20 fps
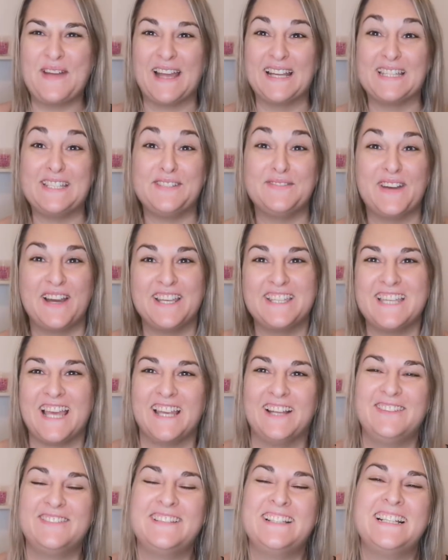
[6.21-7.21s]
to my
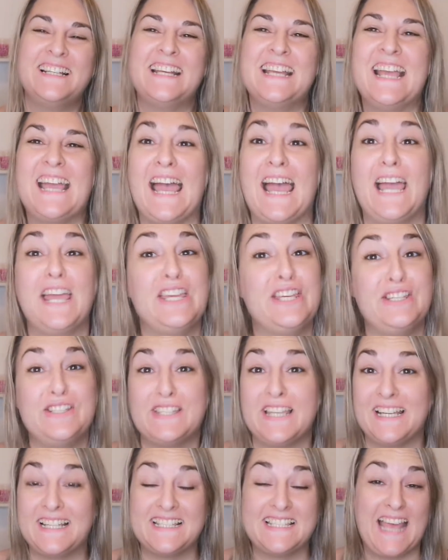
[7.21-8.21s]
channel. A huge
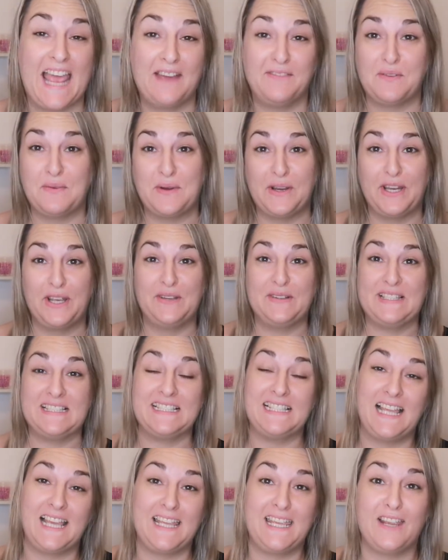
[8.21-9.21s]
thanks to everyone who is
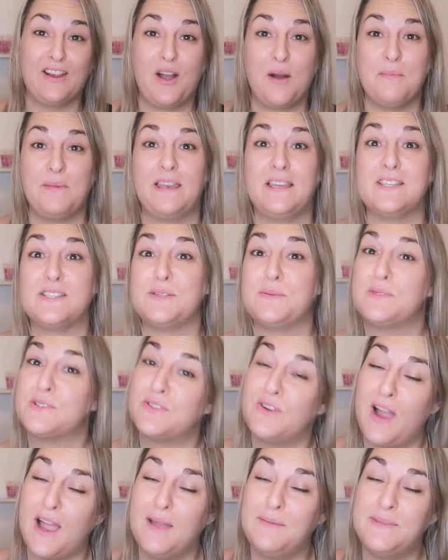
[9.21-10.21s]
liking, commenting and
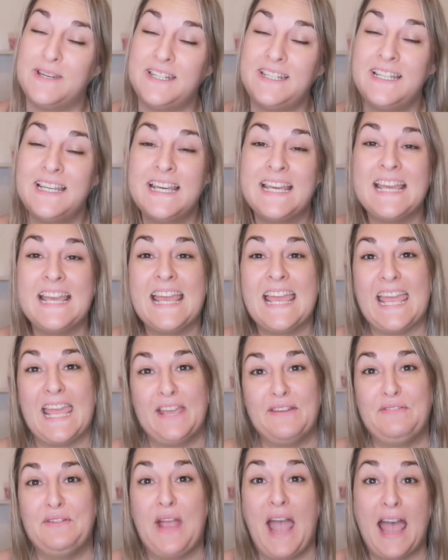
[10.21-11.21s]
subscribing.
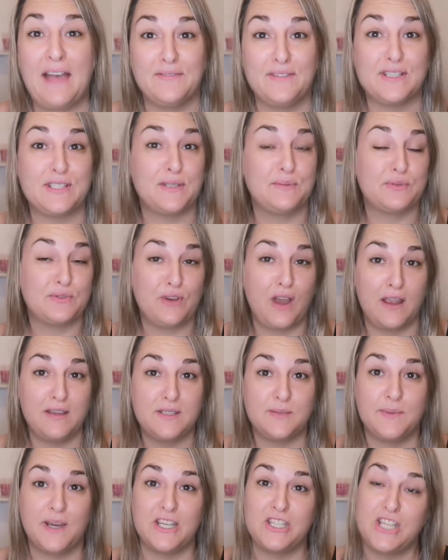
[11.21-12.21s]
If you haven't subscribed
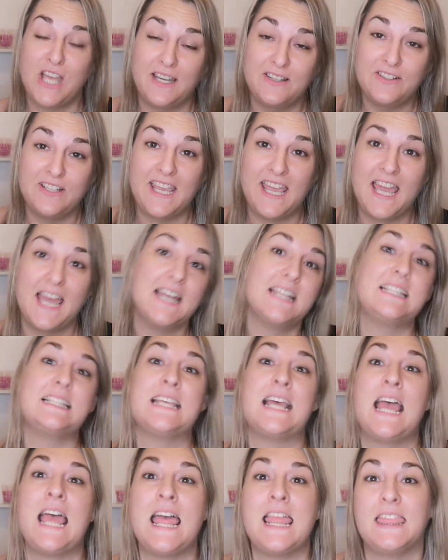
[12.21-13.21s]
to my channel yet,
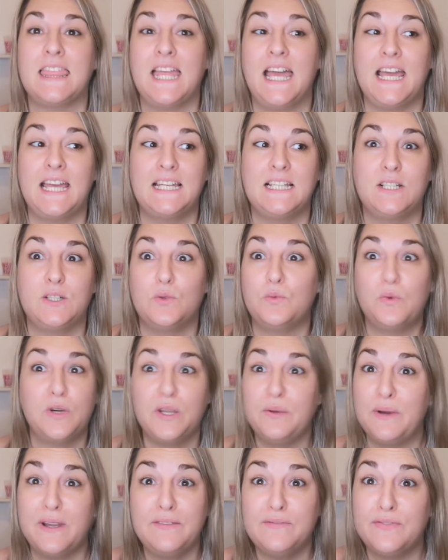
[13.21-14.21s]
then what are
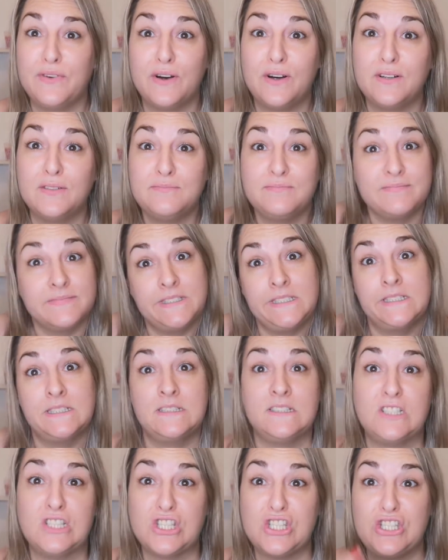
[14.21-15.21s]
you waiting for?
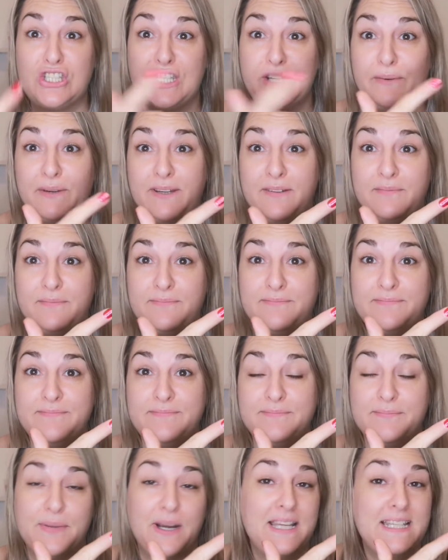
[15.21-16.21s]
Just do it.
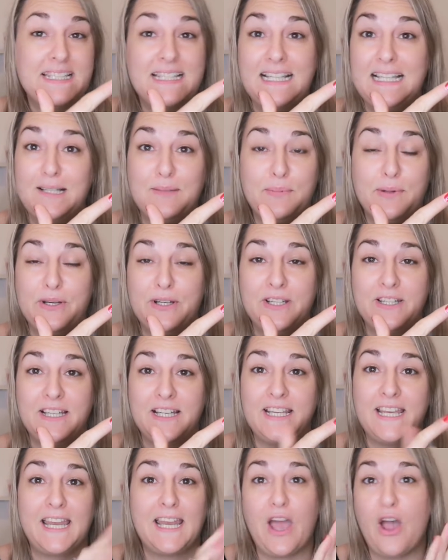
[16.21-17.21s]
Press the little button
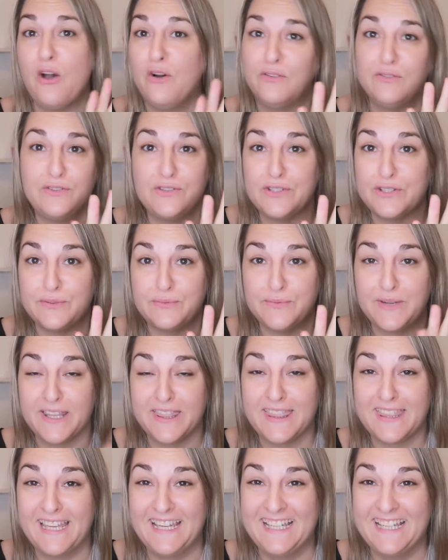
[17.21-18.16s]
and get it over and done with.